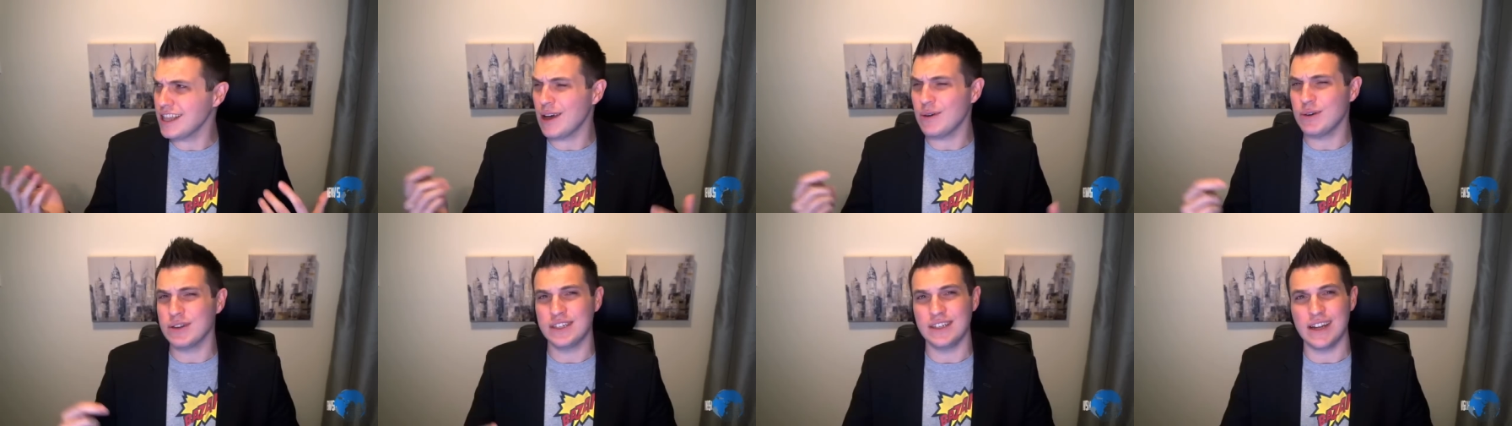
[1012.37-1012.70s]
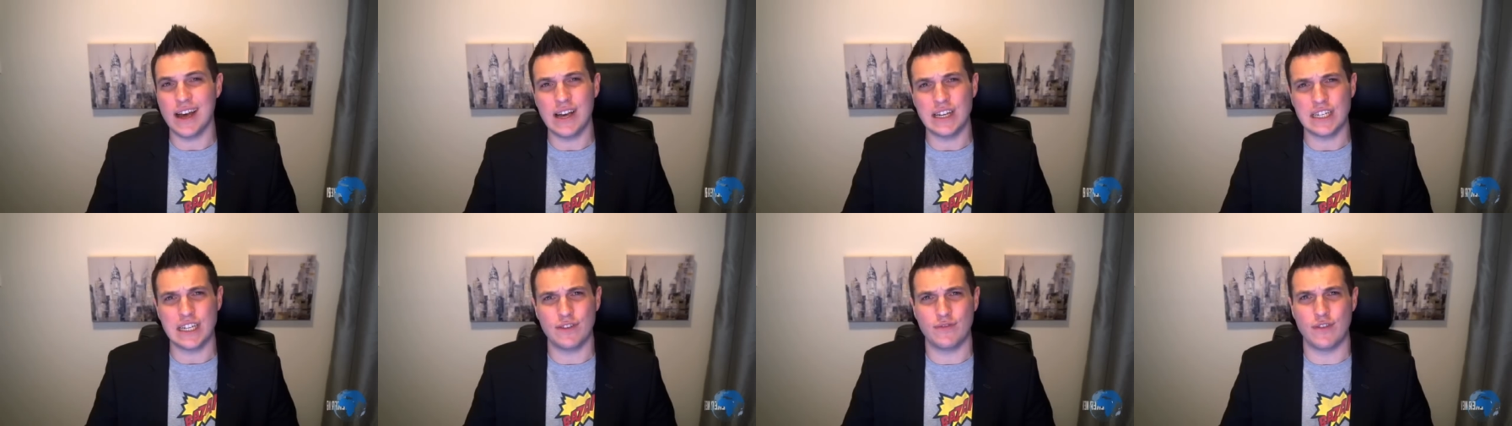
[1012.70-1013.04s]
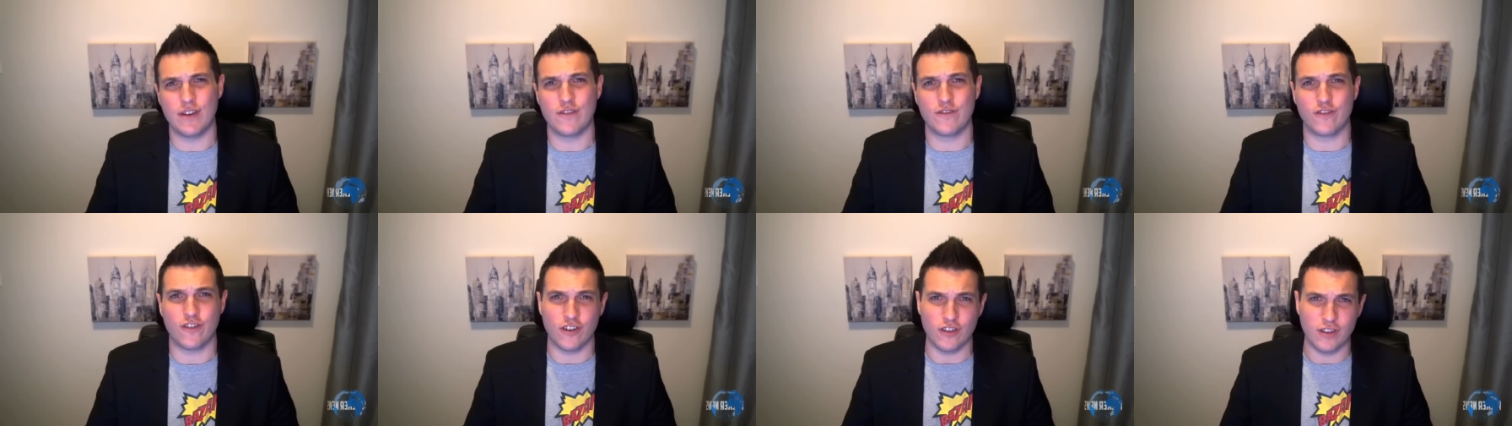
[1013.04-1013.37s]
that was nice of
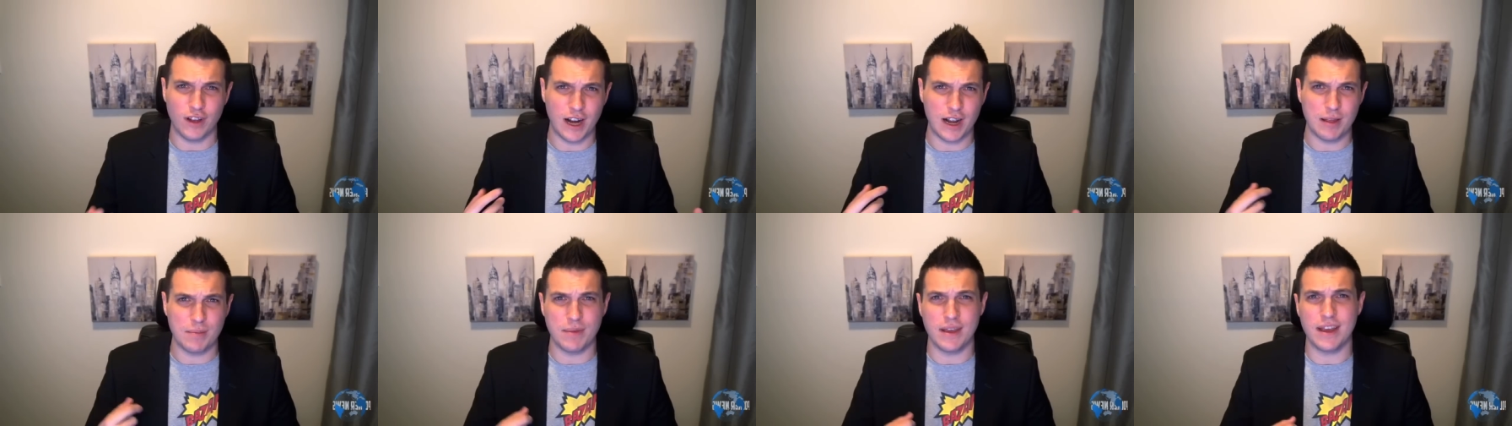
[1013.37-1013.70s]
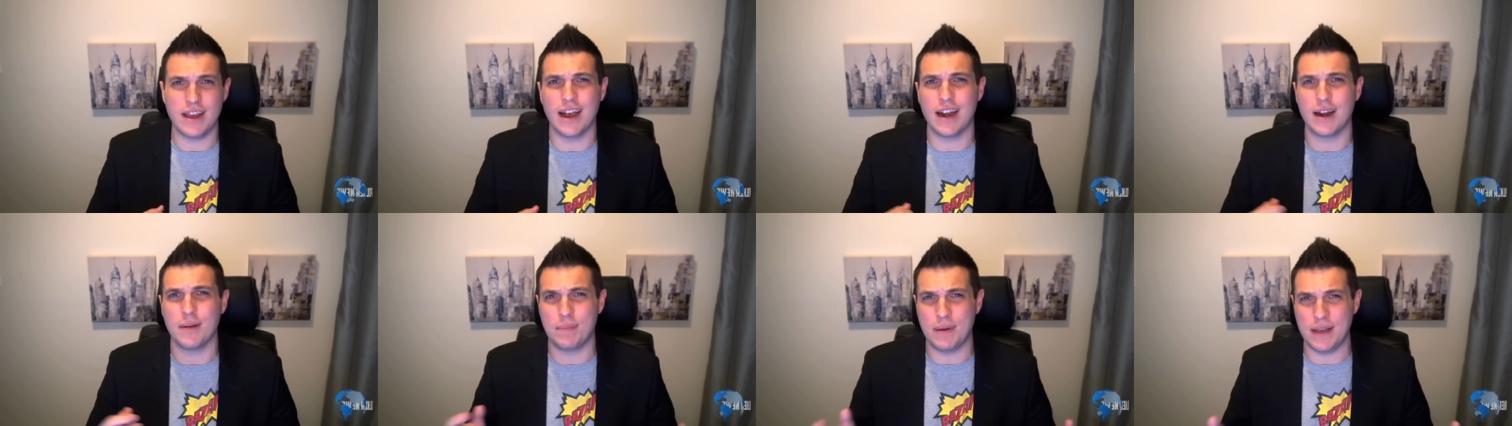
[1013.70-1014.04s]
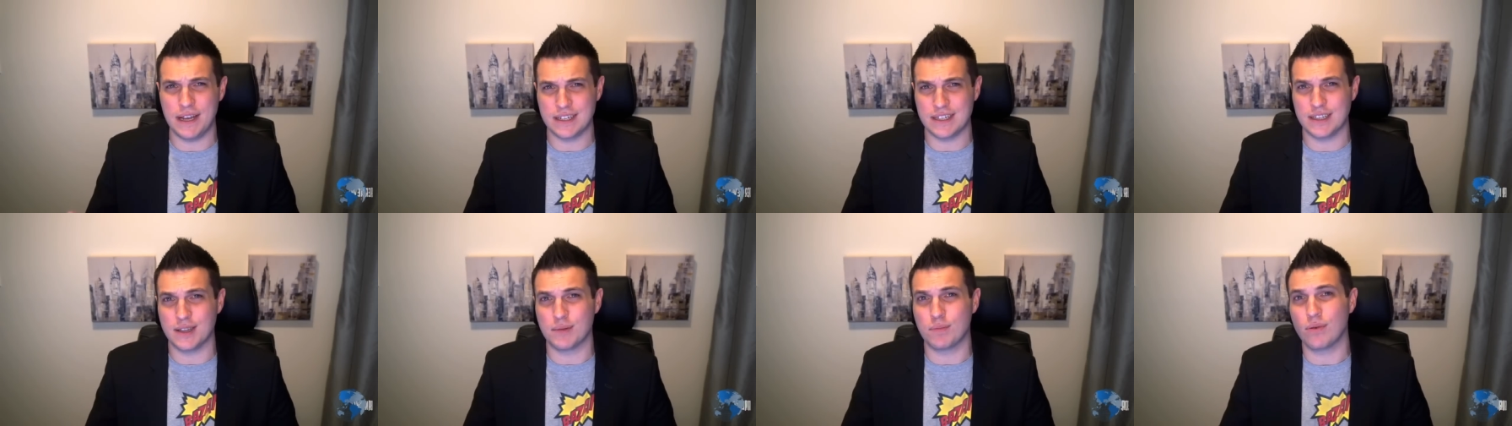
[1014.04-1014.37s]
him for letting me get a
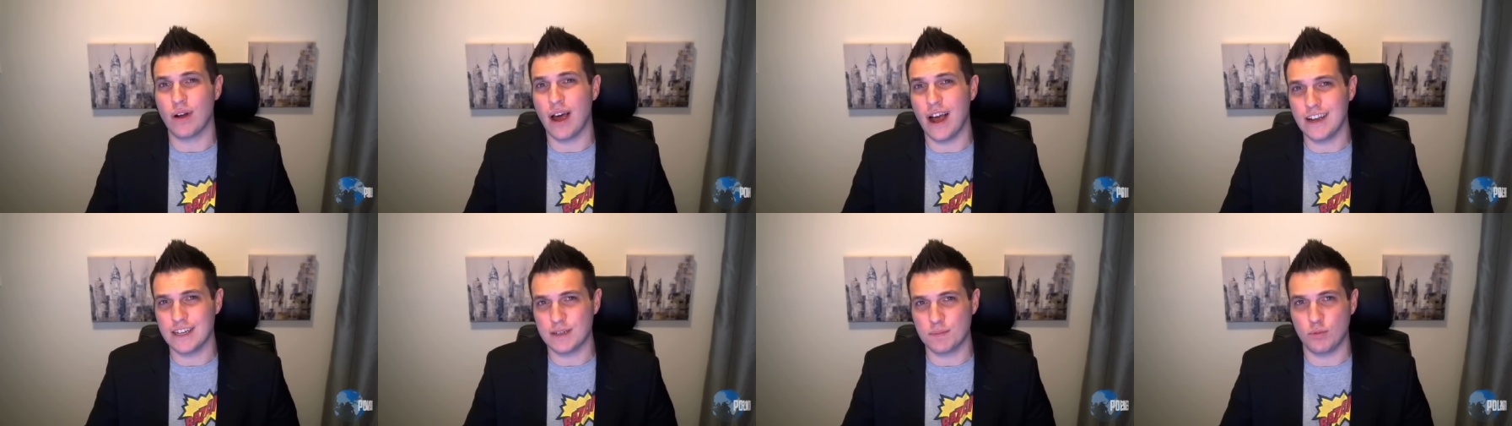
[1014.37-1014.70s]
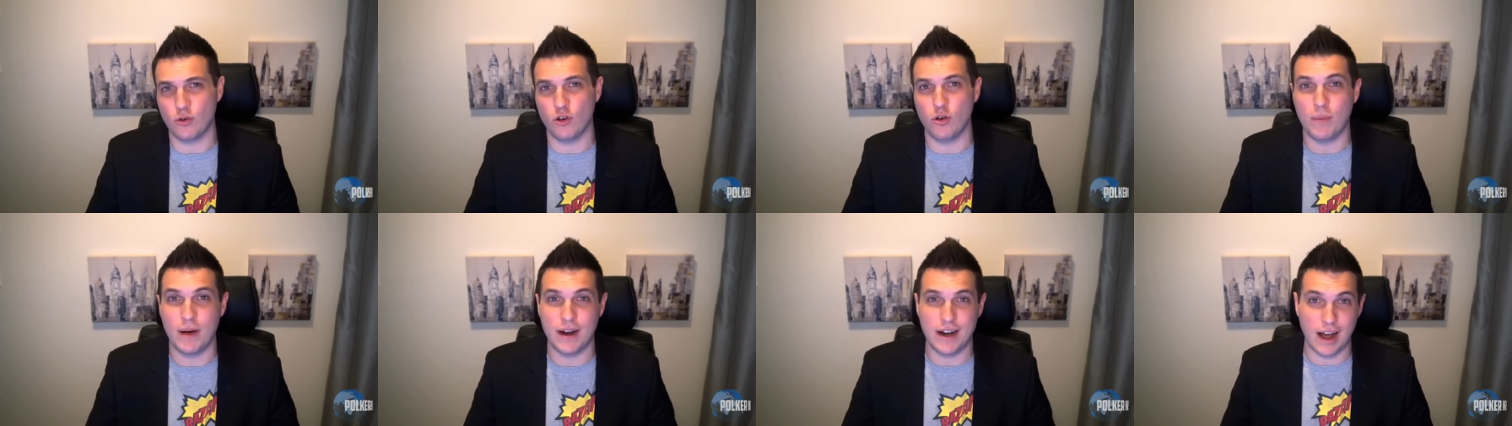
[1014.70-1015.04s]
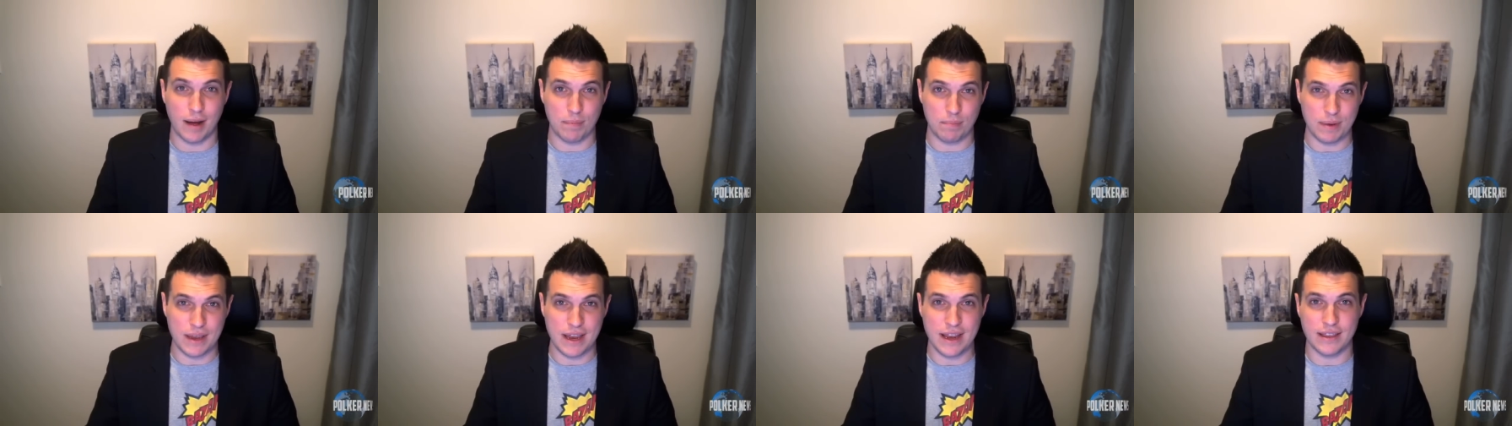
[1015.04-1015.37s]
piece of the prize pool by
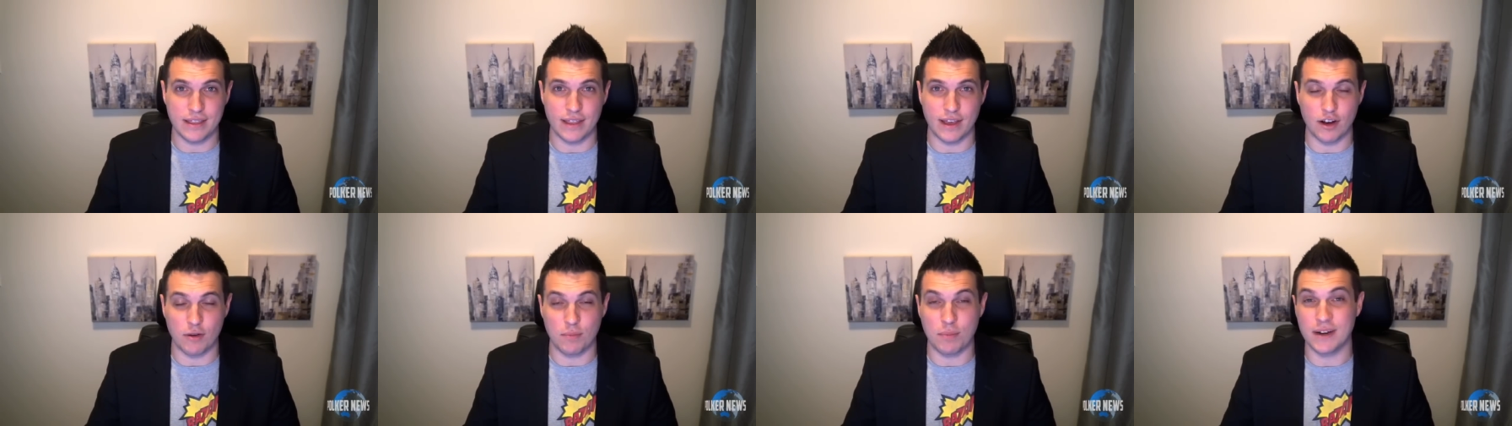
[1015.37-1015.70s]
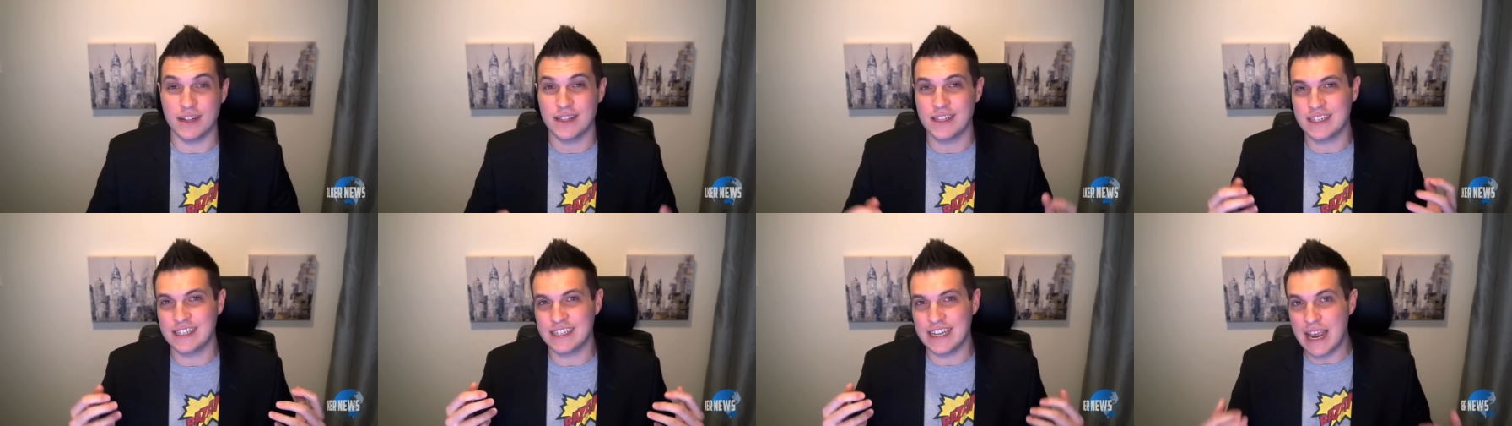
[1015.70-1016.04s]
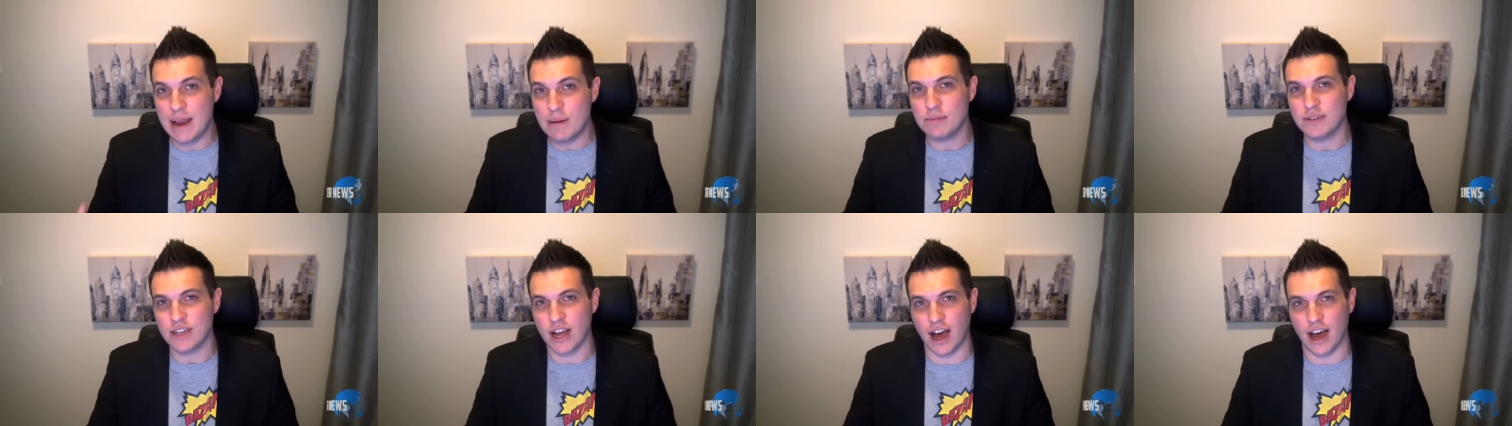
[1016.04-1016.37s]
not being there, but at the
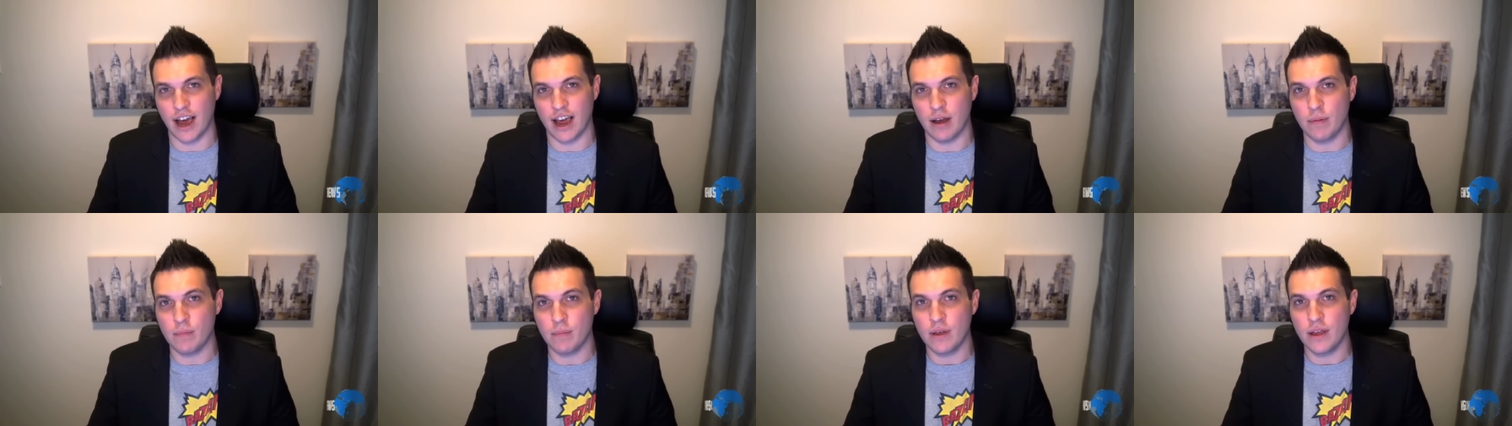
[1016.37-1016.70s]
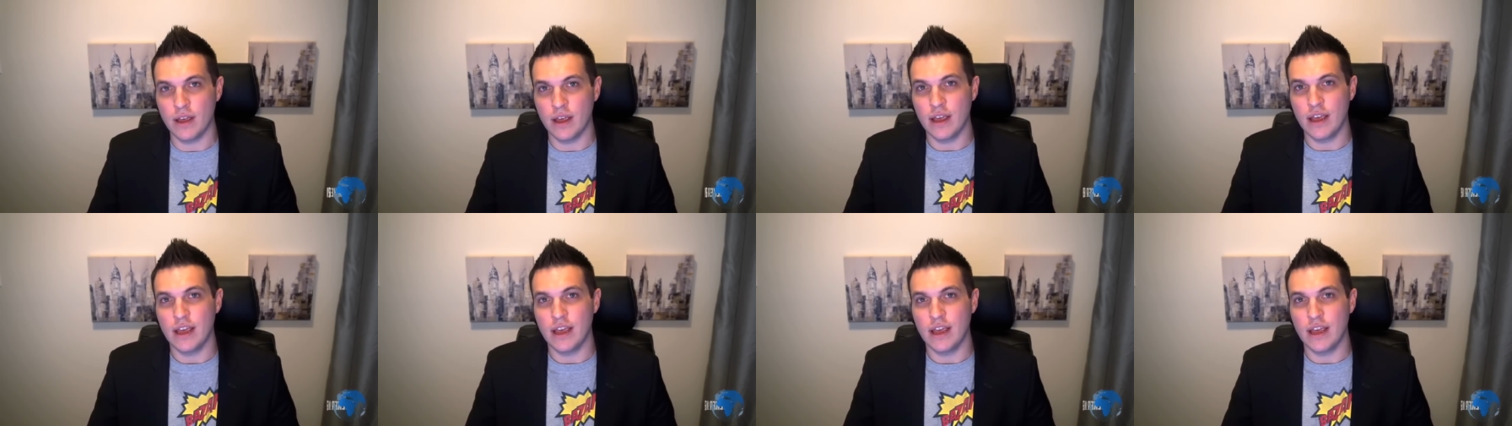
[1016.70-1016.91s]
same time,